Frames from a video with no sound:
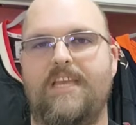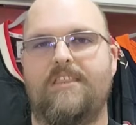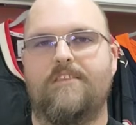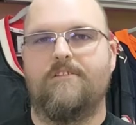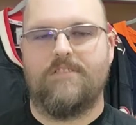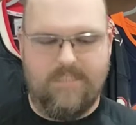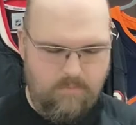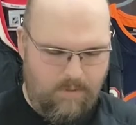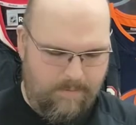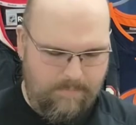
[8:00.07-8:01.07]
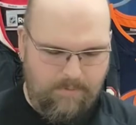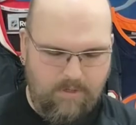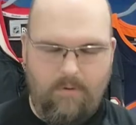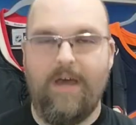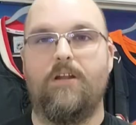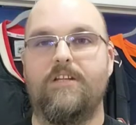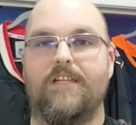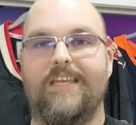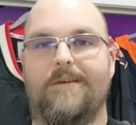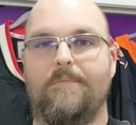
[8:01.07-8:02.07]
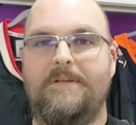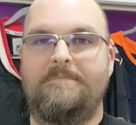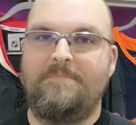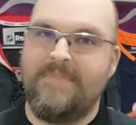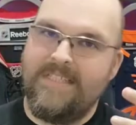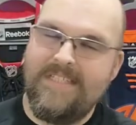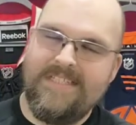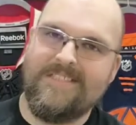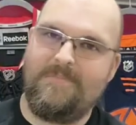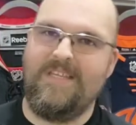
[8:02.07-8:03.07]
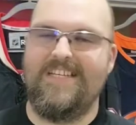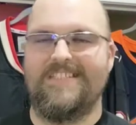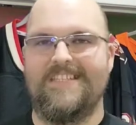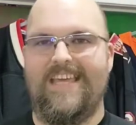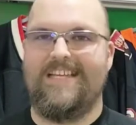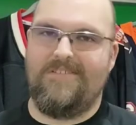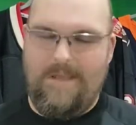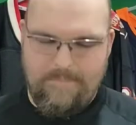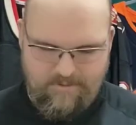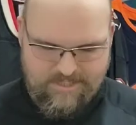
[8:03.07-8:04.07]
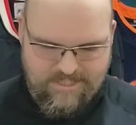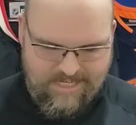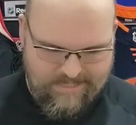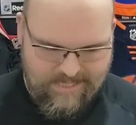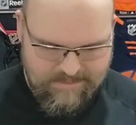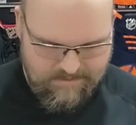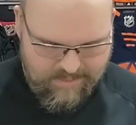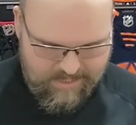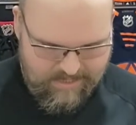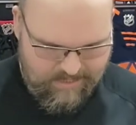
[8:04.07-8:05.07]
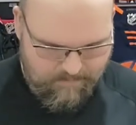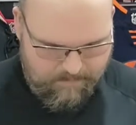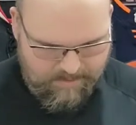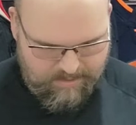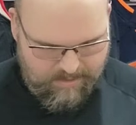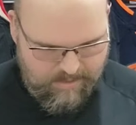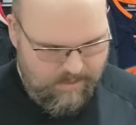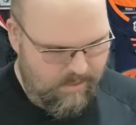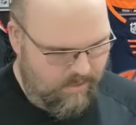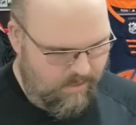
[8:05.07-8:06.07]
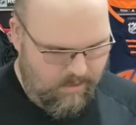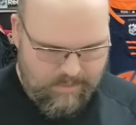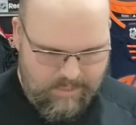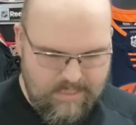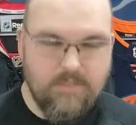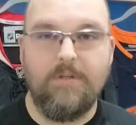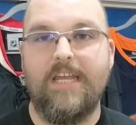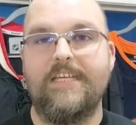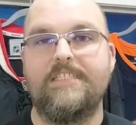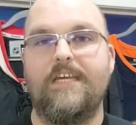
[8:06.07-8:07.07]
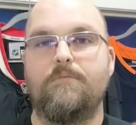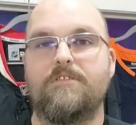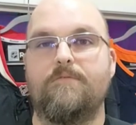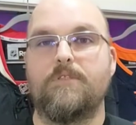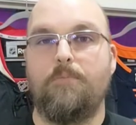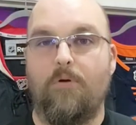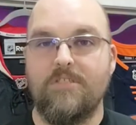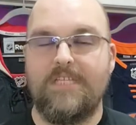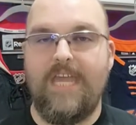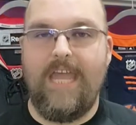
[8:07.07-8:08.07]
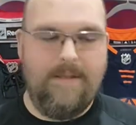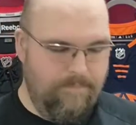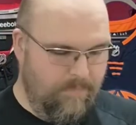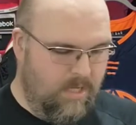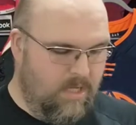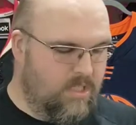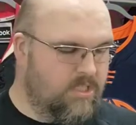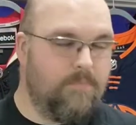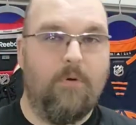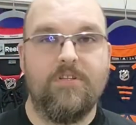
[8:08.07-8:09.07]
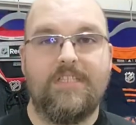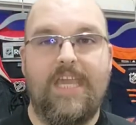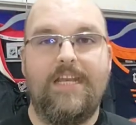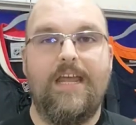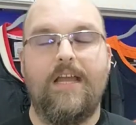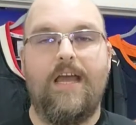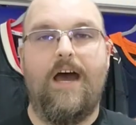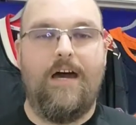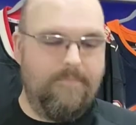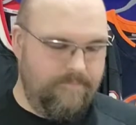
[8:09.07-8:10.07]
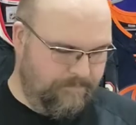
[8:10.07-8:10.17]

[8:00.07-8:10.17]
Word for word: thirds. That's why people go out on a limb. It's because of that. So I appreciate that. So thank you, everybody. Okay, this one, like I said, was from Sports K, sportsk.com.